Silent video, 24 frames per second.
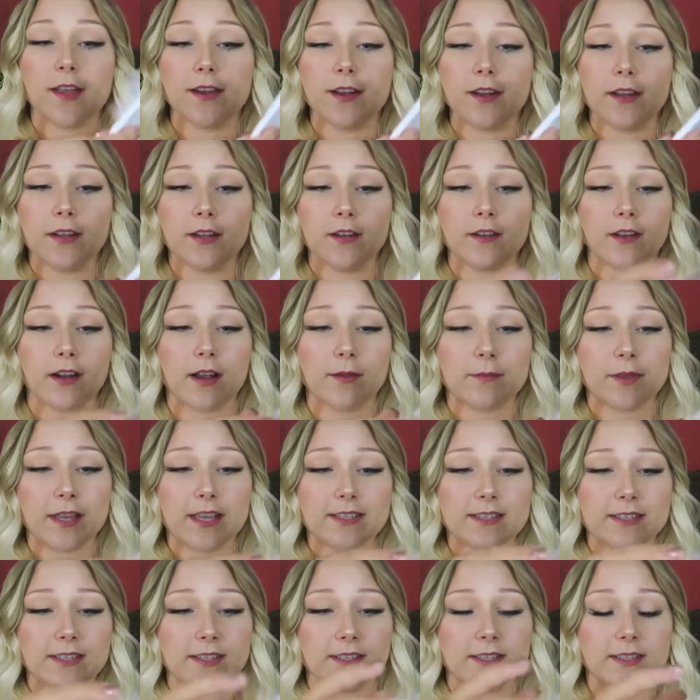And in here, I'm
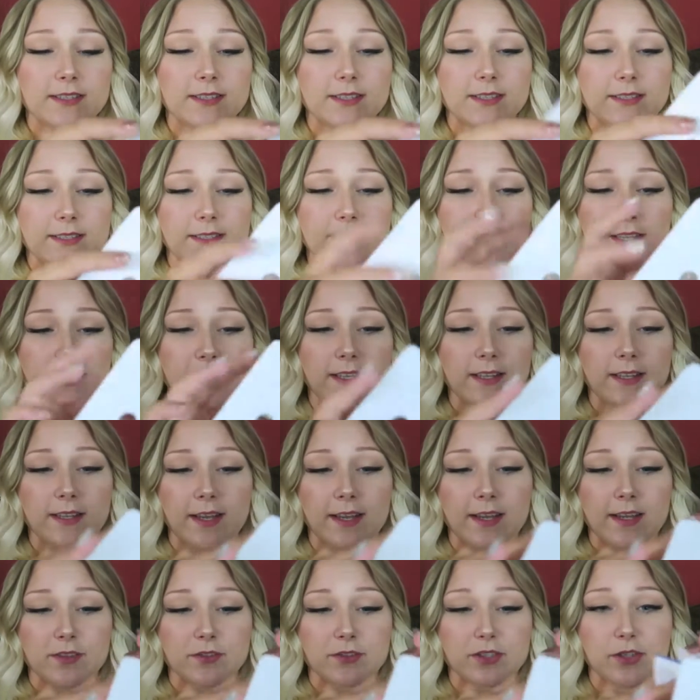guessing this is the
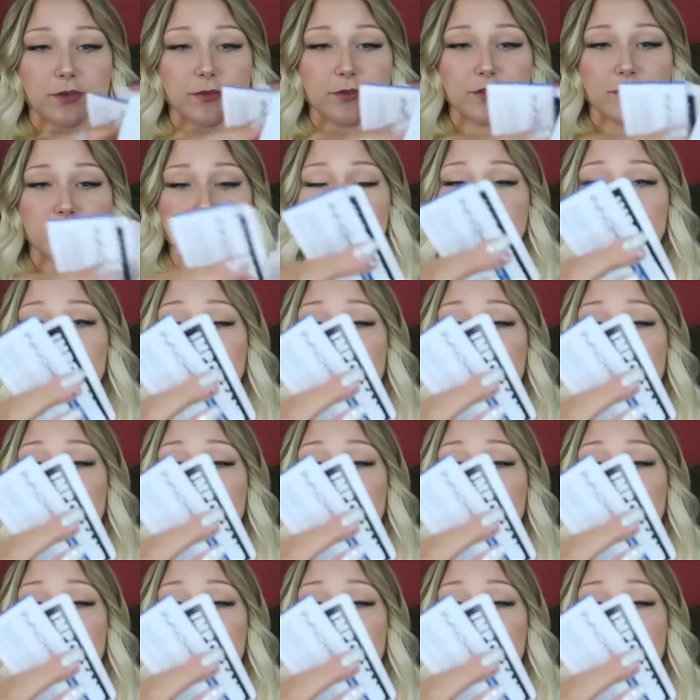like user's